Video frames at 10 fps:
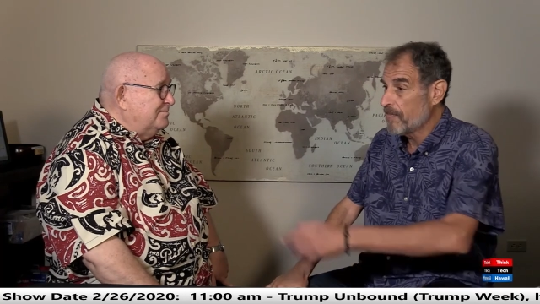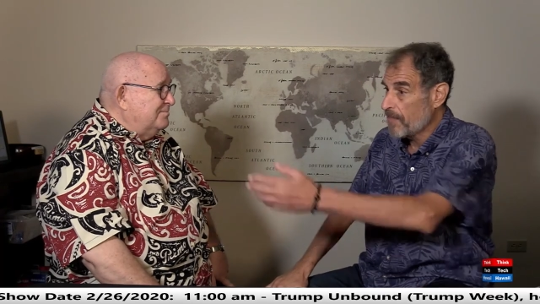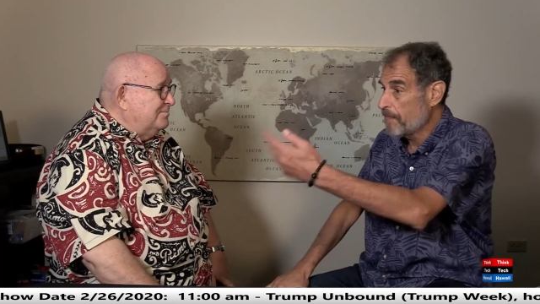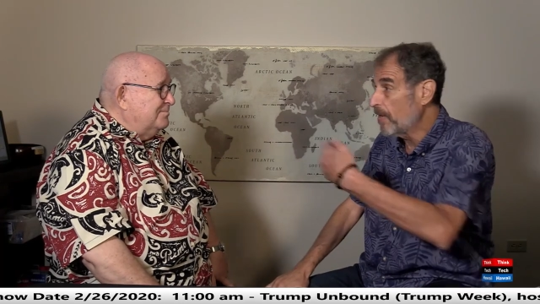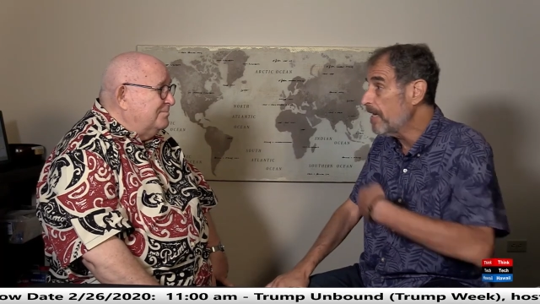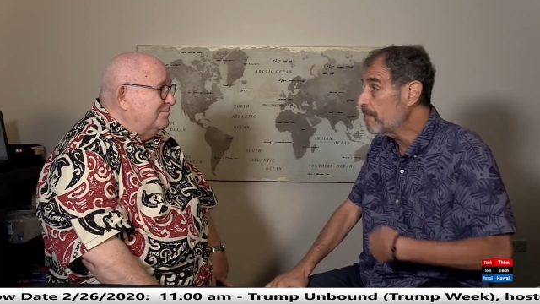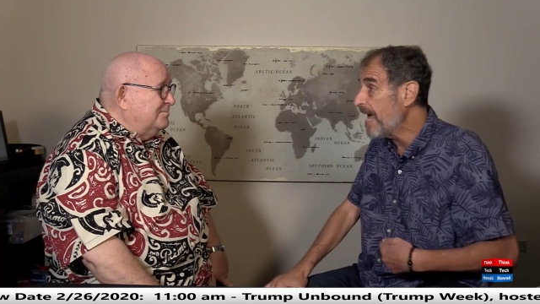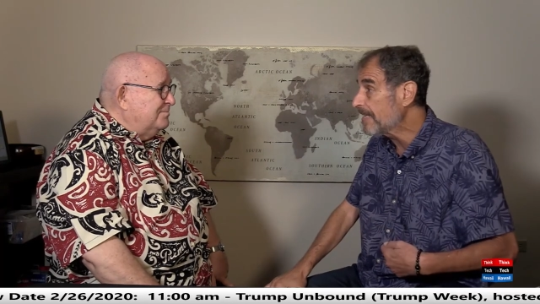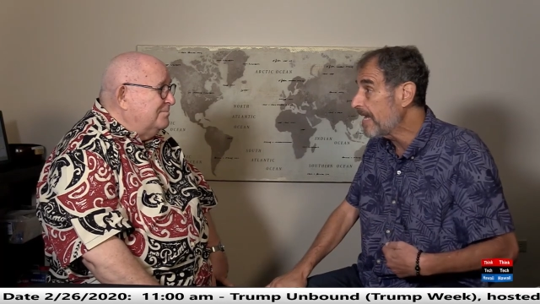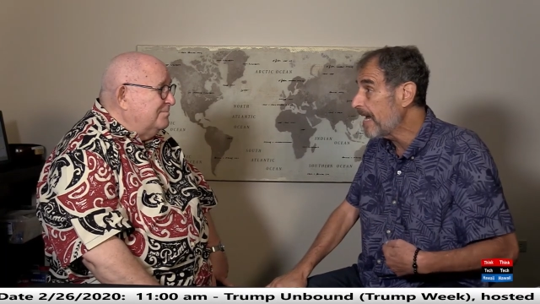Speaker 1: if they bring it back,
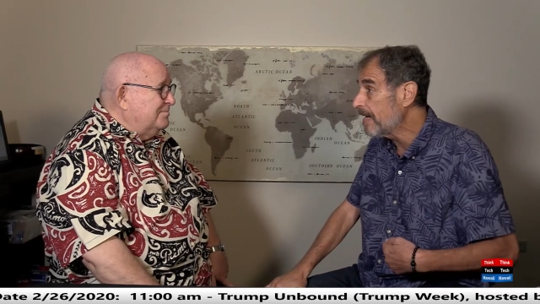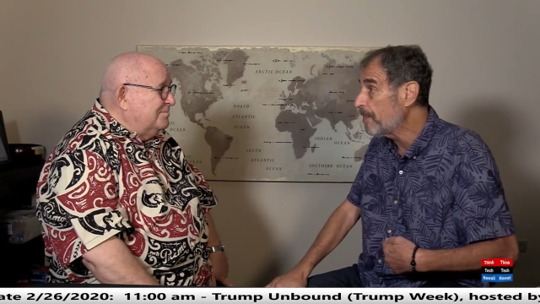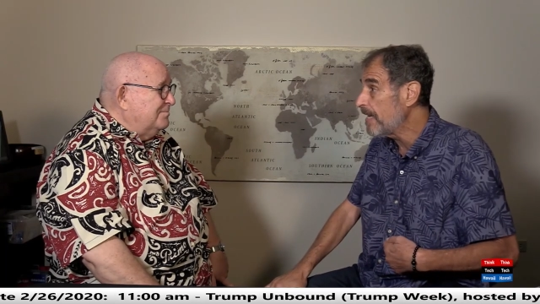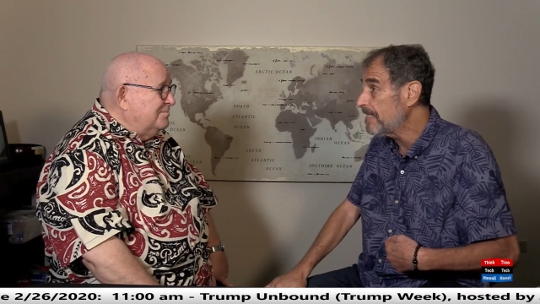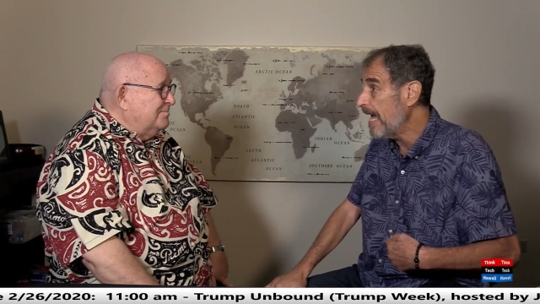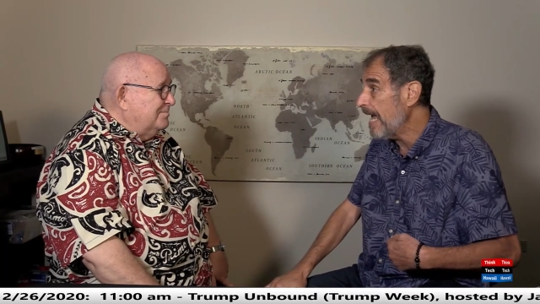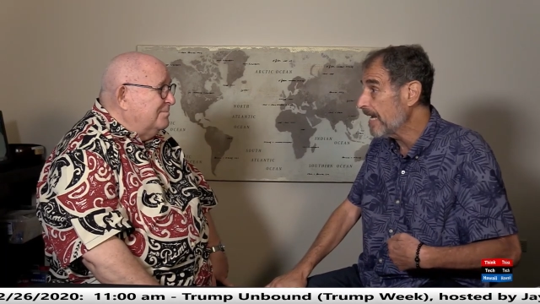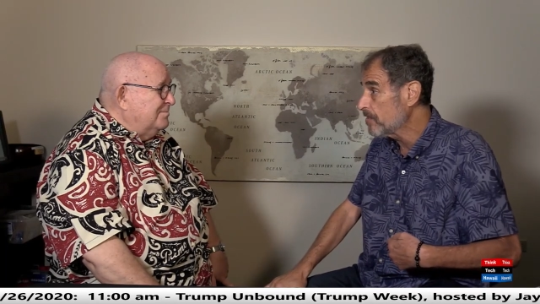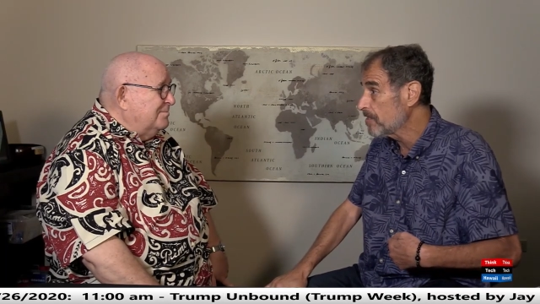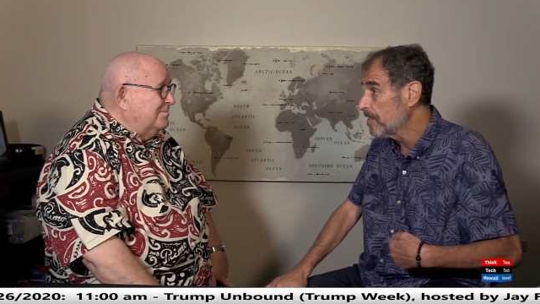they got to pay
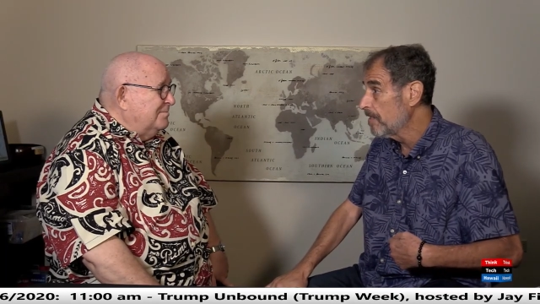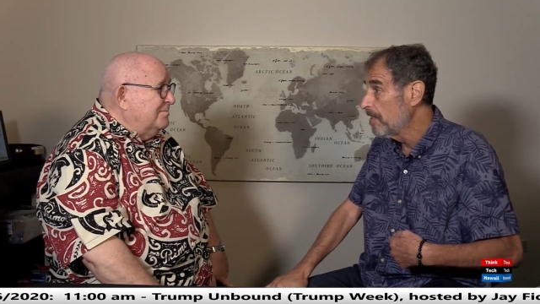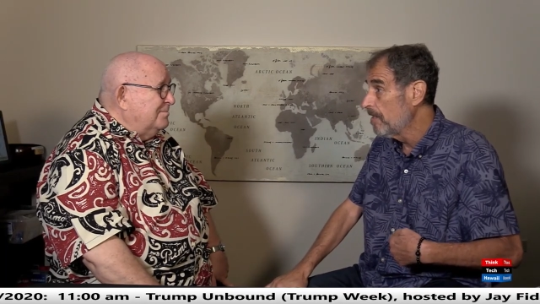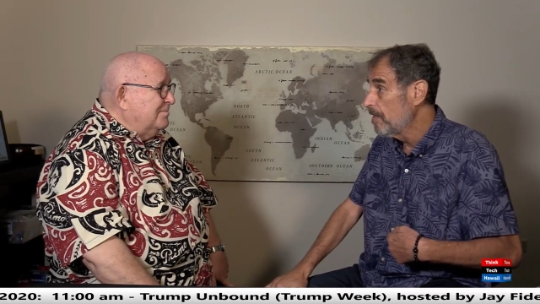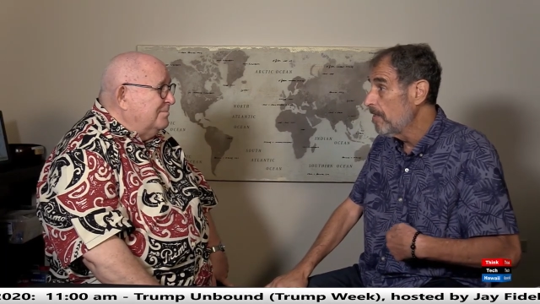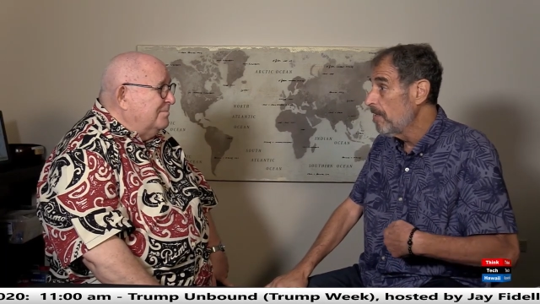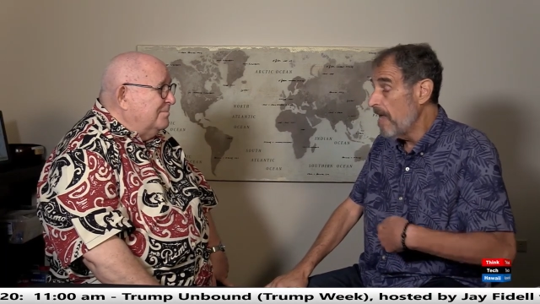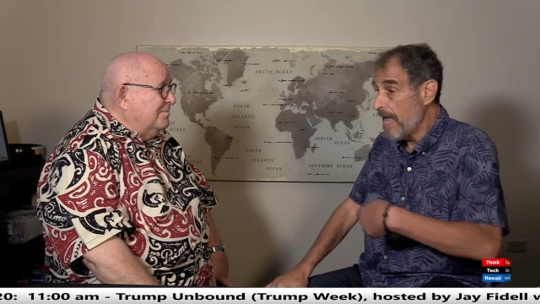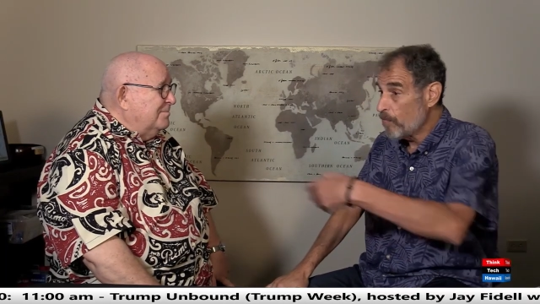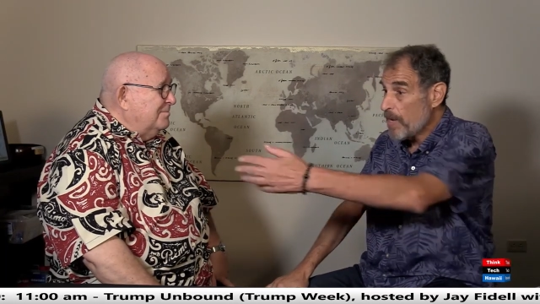tax.
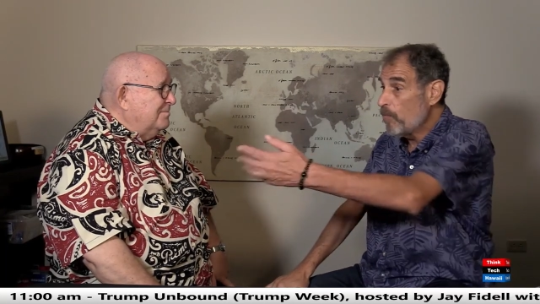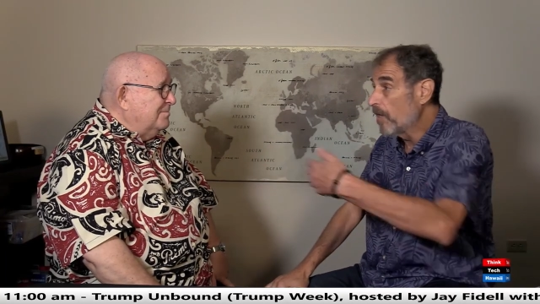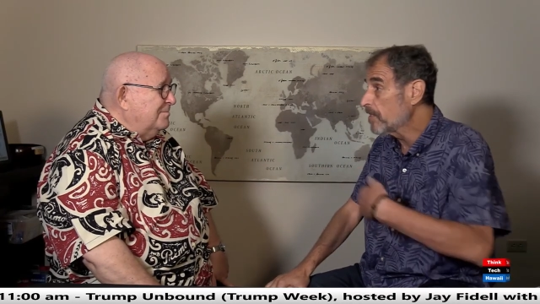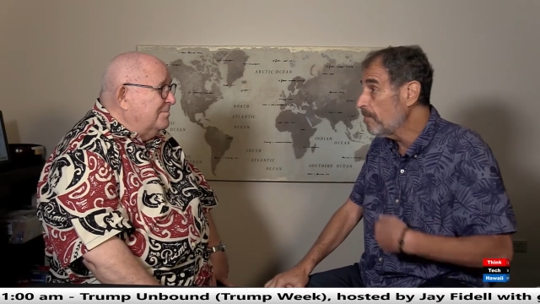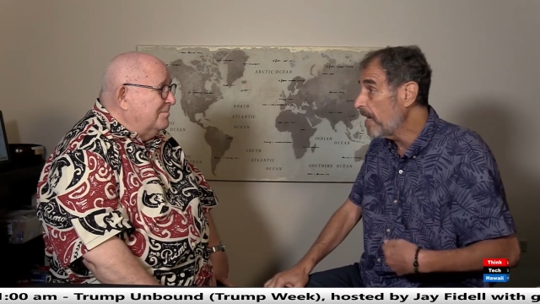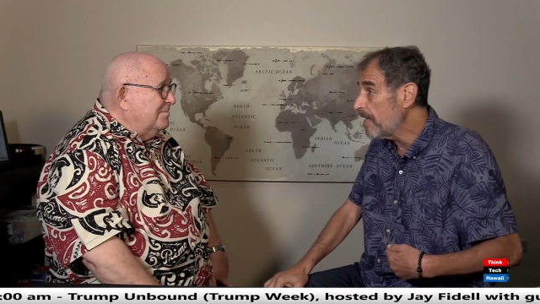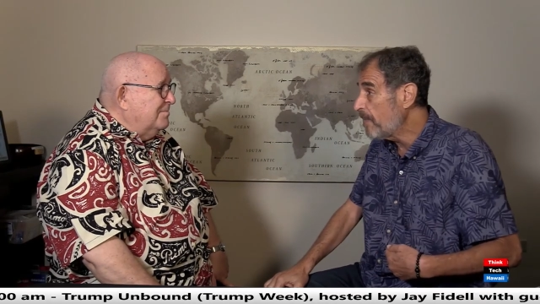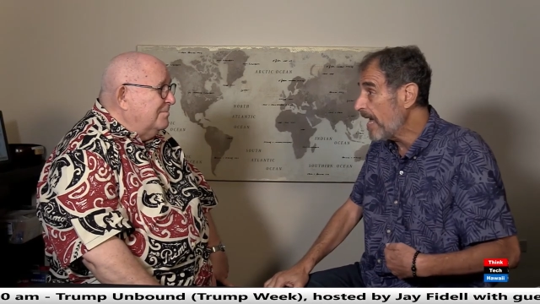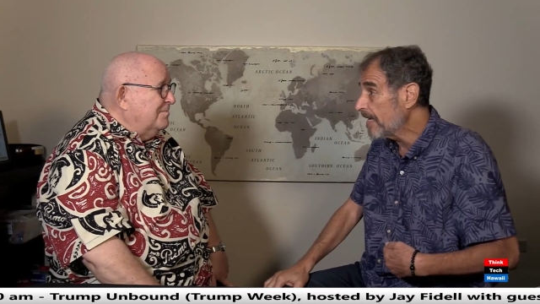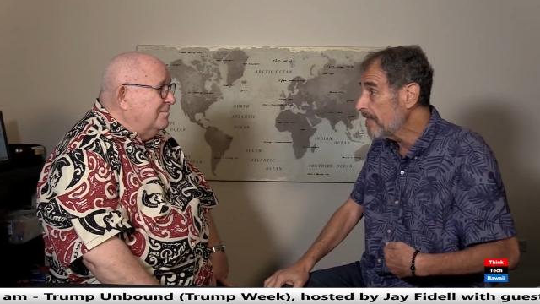And we want the money
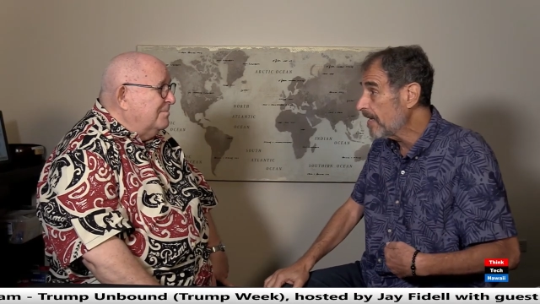back in the